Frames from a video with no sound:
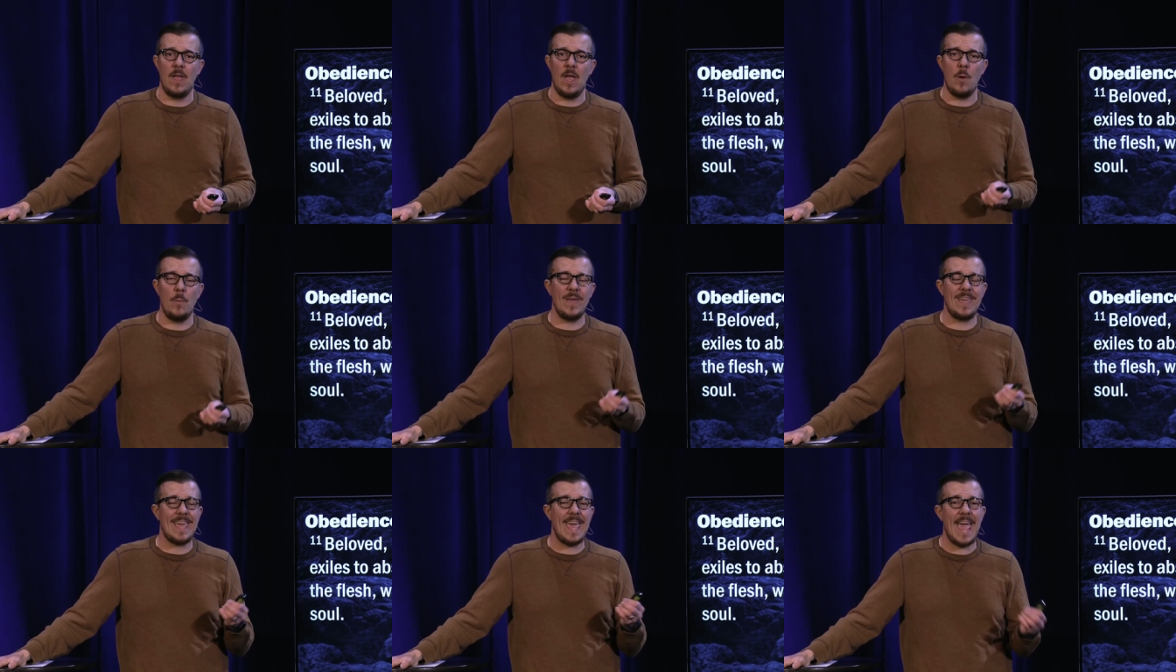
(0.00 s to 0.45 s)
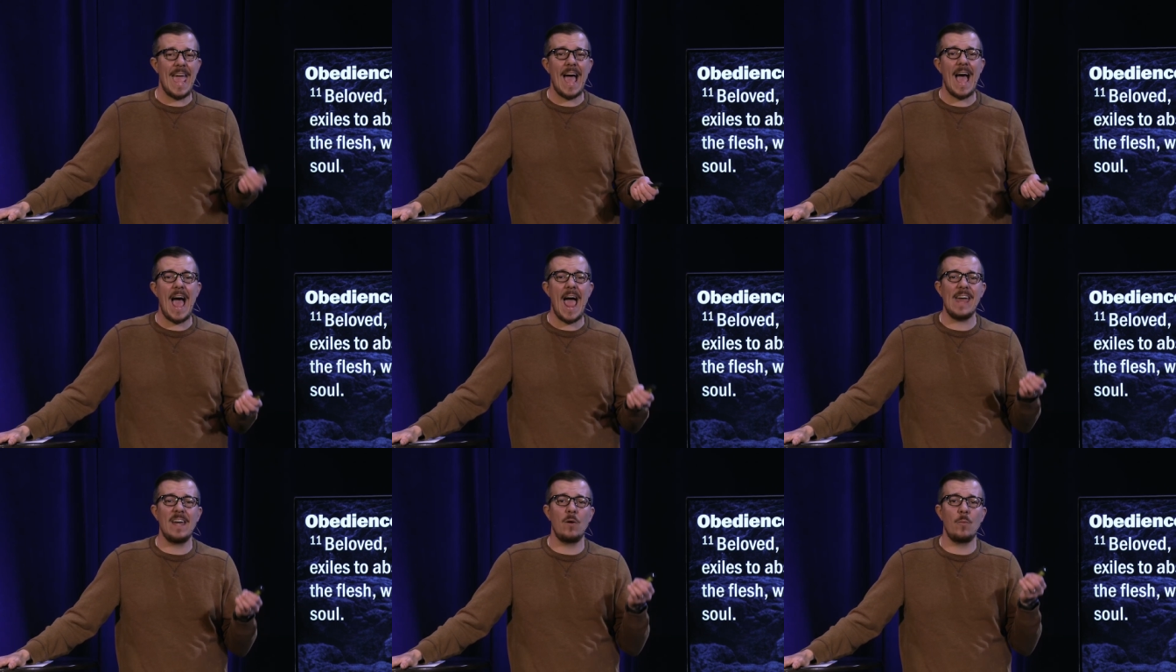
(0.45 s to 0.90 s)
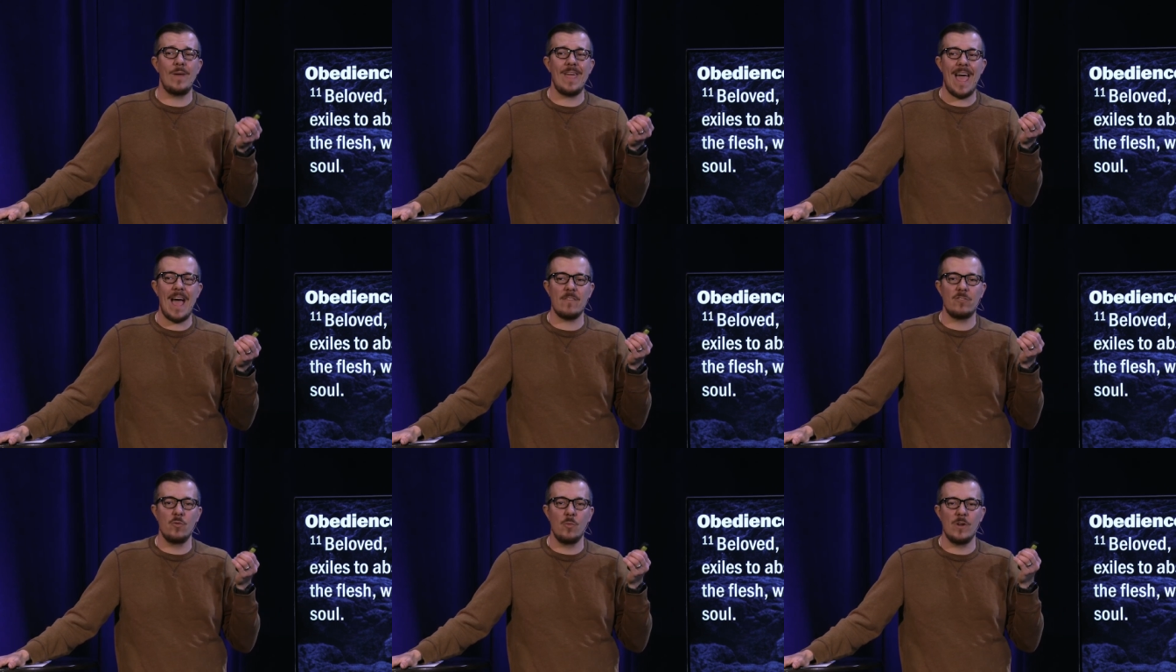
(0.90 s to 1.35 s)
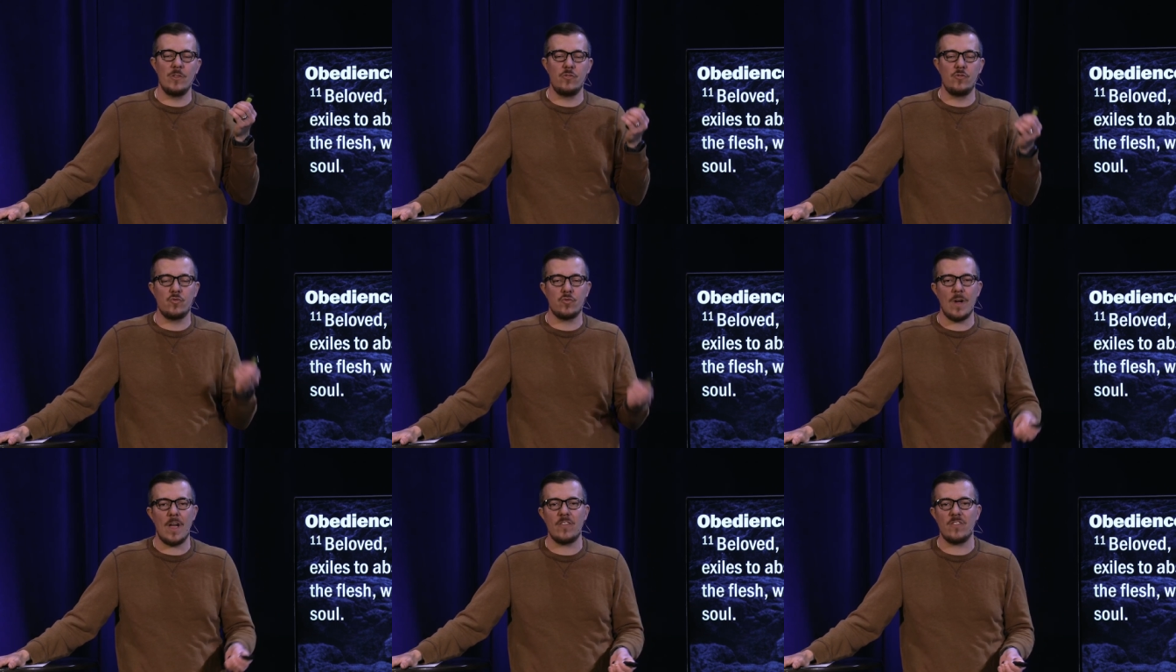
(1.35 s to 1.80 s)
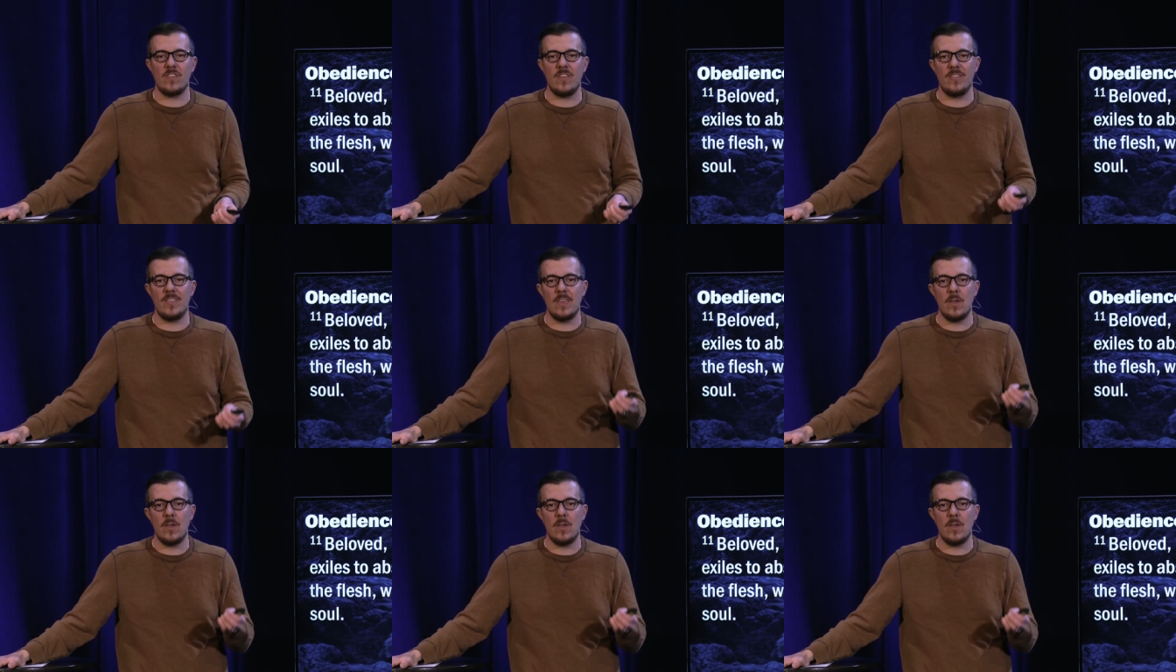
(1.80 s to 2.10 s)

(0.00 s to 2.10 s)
And we can't hide it. We have to address it.